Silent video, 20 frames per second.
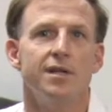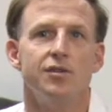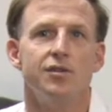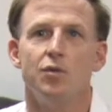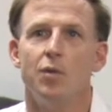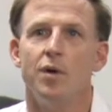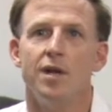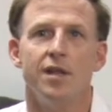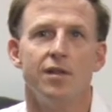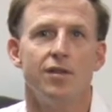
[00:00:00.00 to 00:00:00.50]
and
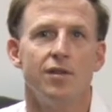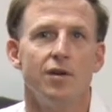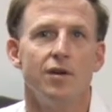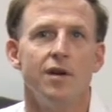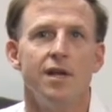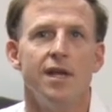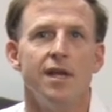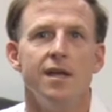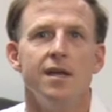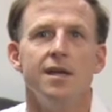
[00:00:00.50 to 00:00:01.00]

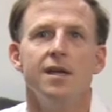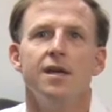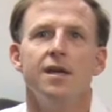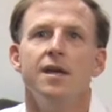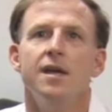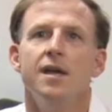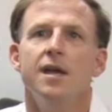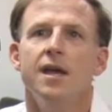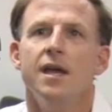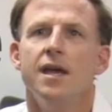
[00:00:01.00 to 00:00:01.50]
2030.
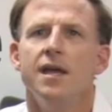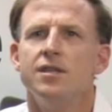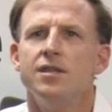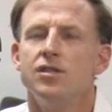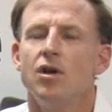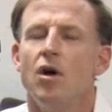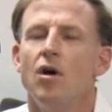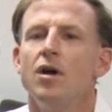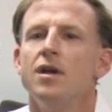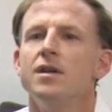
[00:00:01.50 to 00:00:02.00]

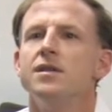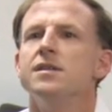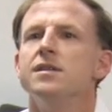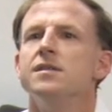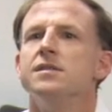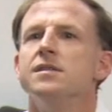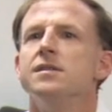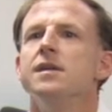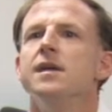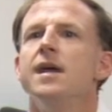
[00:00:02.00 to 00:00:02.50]
It's hard
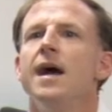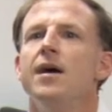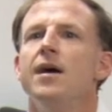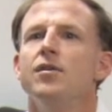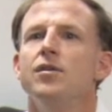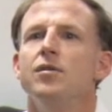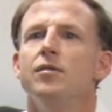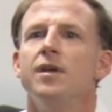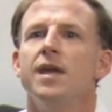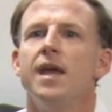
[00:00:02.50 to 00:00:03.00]
to see how
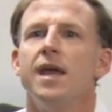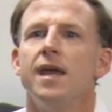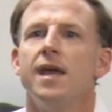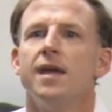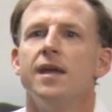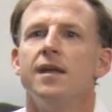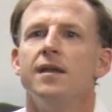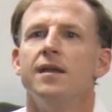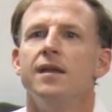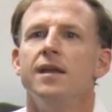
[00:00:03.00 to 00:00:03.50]
you
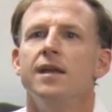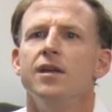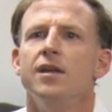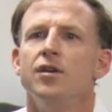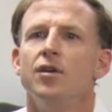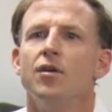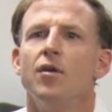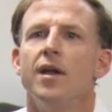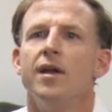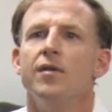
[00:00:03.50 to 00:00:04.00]
can
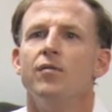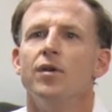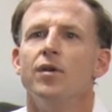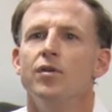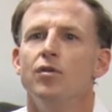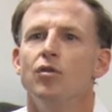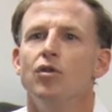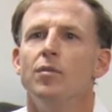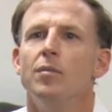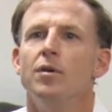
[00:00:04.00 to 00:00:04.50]
integrate
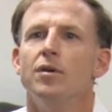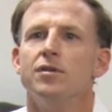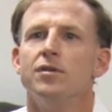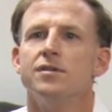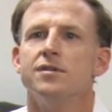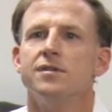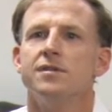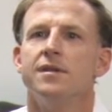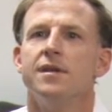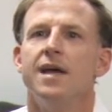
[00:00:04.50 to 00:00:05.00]

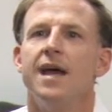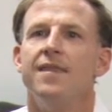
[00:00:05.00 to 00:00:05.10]
renewables